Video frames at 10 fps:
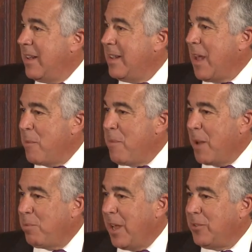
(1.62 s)
Not a
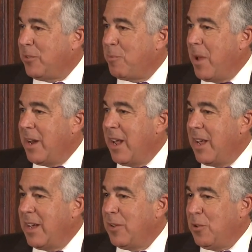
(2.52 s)
bad place to spend
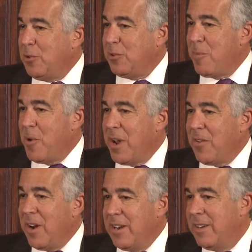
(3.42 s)
a Tuesday
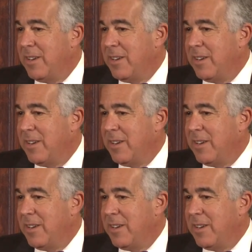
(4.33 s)
morning, right?